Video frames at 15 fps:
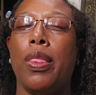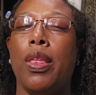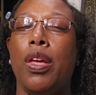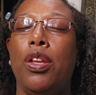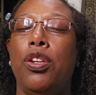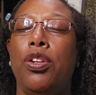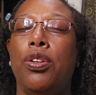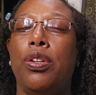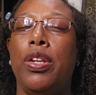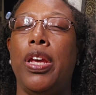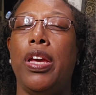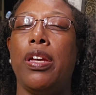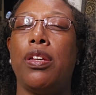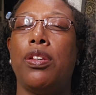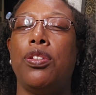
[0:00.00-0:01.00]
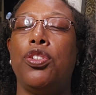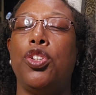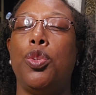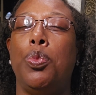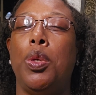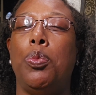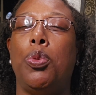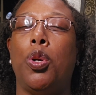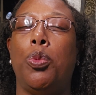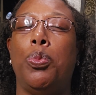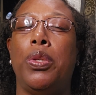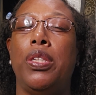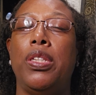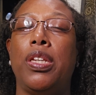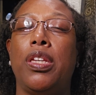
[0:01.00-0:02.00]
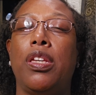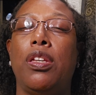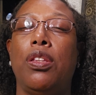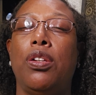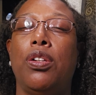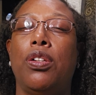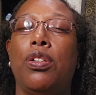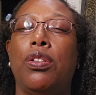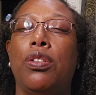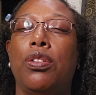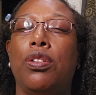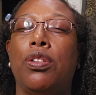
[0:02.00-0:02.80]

And your neck should be perpendicular